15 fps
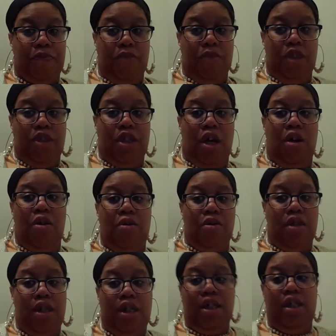So
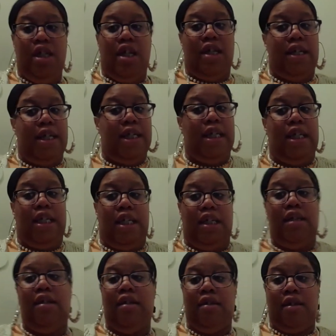yeah, Lady
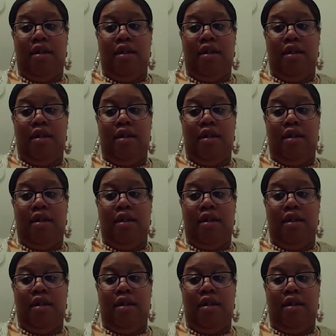E,